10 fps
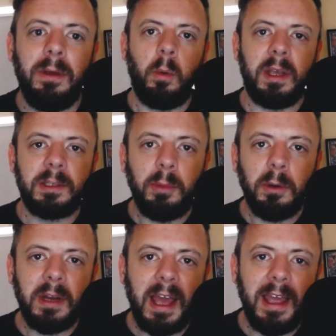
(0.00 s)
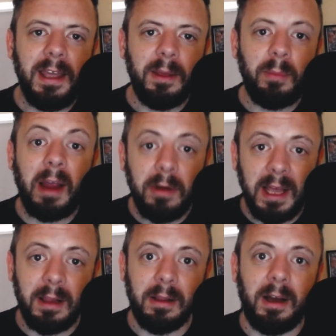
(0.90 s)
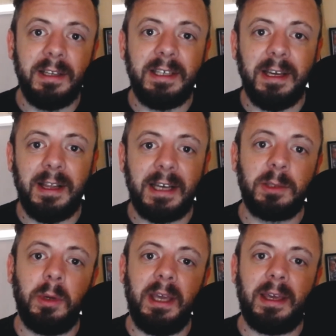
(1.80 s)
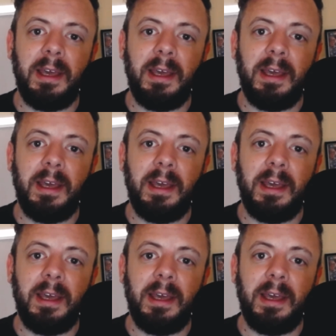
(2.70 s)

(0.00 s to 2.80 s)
We explored a parallel idea last week